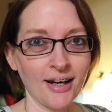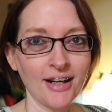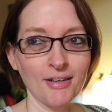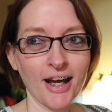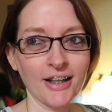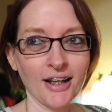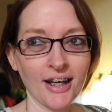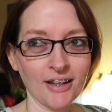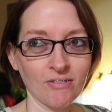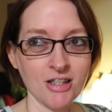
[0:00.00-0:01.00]
Uh, I, had,
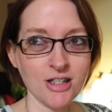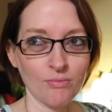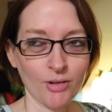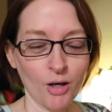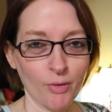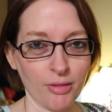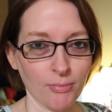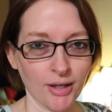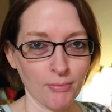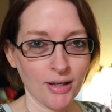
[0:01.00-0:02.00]
I convinced him to go with
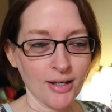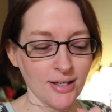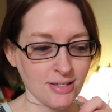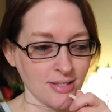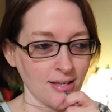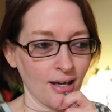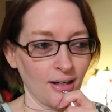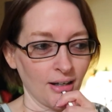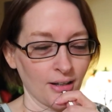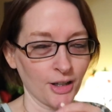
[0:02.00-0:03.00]
me because,
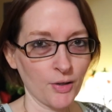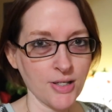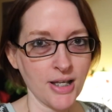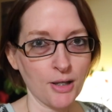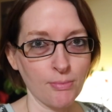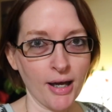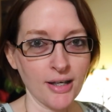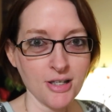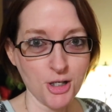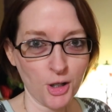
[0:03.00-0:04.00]
uh, you know, he's like
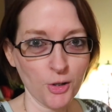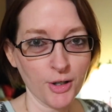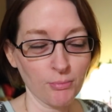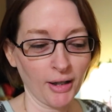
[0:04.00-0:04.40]
my security